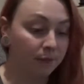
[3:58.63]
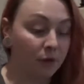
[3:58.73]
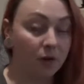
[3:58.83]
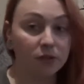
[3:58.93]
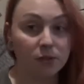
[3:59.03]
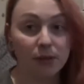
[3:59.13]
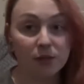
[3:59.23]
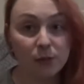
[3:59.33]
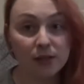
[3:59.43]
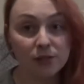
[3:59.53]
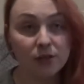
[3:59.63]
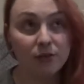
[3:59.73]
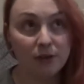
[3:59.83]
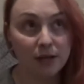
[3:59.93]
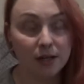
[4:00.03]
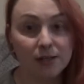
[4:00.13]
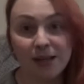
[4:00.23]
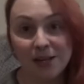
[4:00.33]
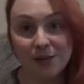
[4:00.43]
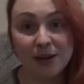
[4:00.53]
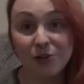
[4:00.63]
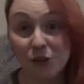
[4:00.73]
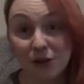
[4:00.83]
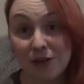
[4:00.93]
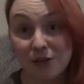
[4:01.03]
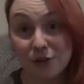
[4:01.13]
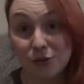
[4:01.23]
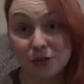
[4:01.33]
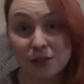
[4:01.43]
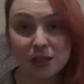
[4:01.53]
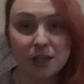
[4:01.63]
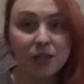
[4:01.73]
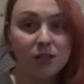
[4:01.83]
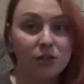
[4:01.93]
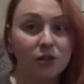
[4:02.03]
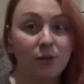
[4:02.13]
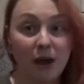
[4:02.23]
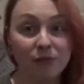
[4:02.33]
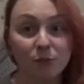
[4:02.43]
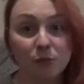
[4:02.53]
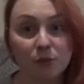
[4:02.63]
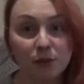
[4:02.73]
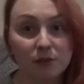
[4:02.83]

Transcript: obviously when it's winter, if you're in England anyway, you don't have that choice, so you have to put them on the